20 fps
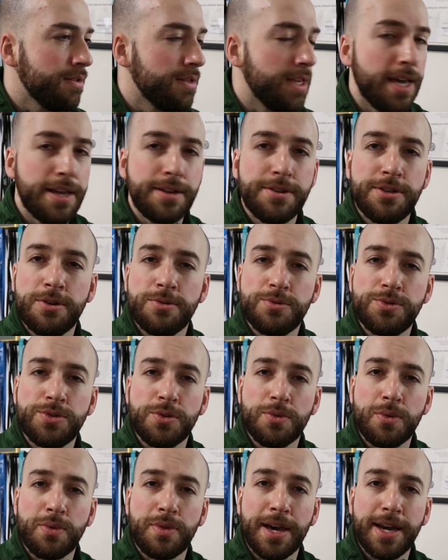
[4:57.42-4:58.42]
Yeah, and don't
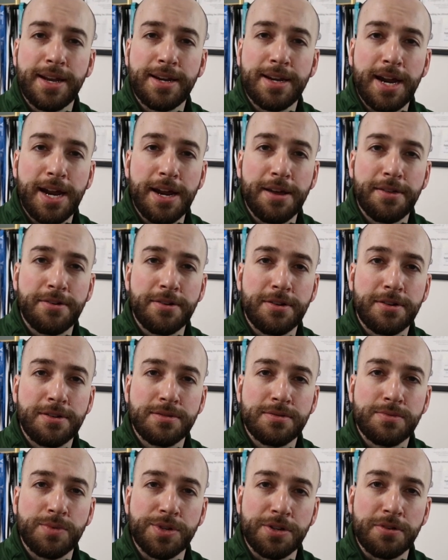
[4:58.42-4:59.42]
do that
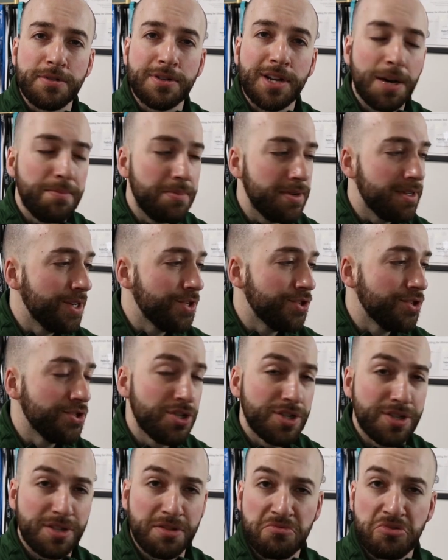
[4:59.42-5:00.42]
either. When you're in competition,
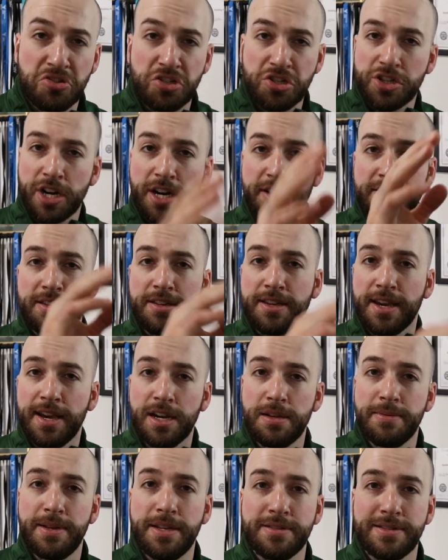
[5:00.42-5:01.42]
just chuck the
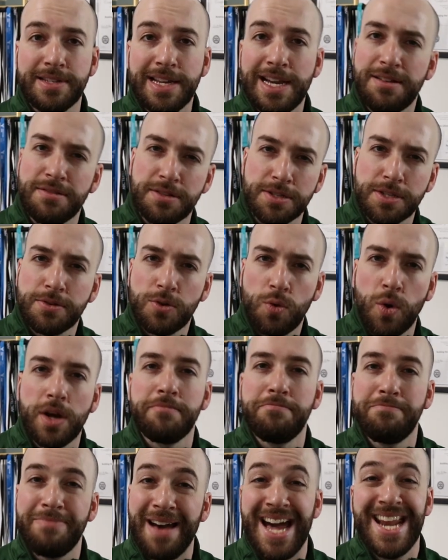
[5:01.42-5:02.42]
kettlebells down. It's
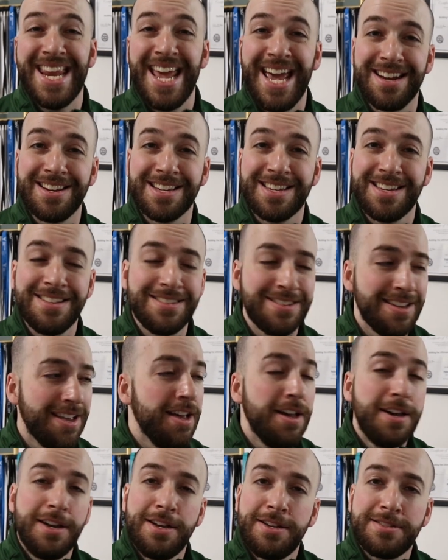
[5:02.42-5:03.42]
quite bad etiquette.
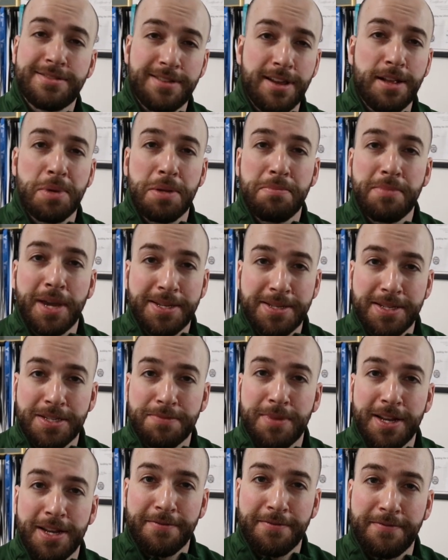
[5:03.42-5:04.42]
Solomon Macy's
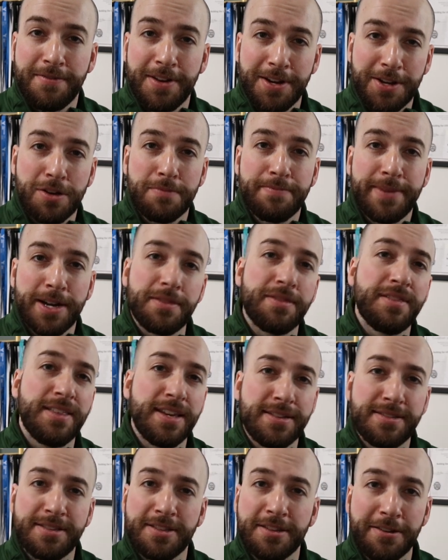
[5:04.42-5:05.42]
a video about
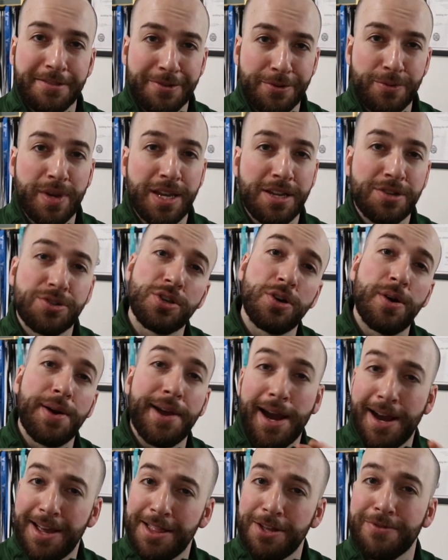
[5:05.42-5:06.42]
this the other week, so I
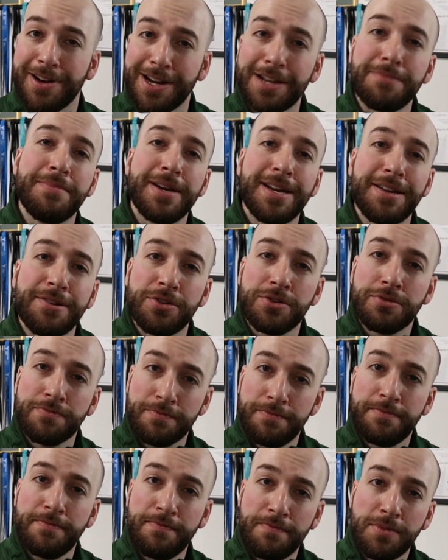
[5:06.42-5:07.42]
highly recommend
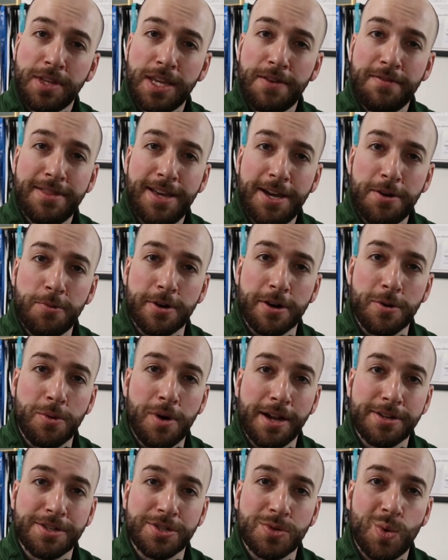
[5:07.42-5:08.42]
giving that one a
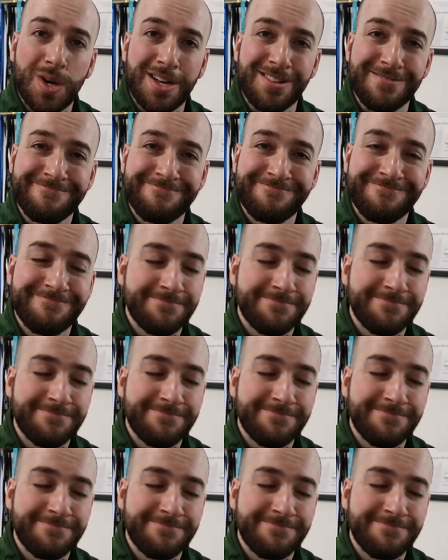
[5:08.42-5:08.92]
watch as well.